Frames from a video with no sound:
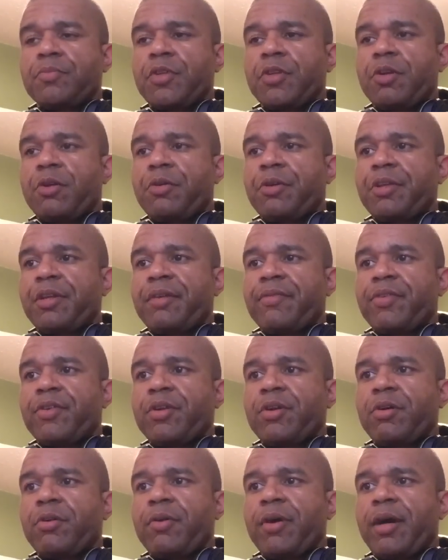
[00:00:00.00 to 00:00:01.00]
you know, you never
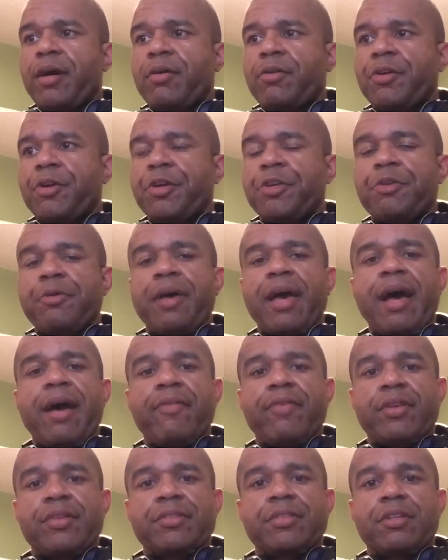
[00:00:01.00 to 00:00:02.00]
know how good you
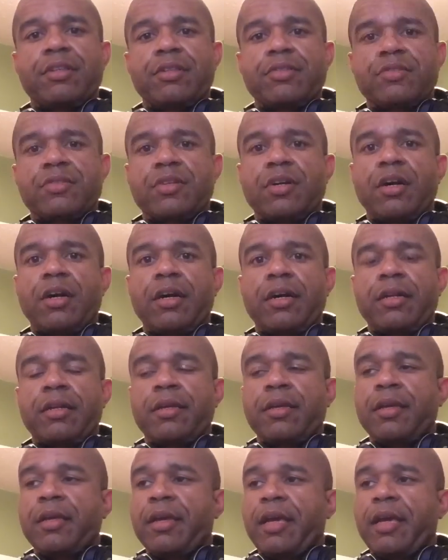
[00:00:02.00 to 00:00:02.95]
have it until it's gone,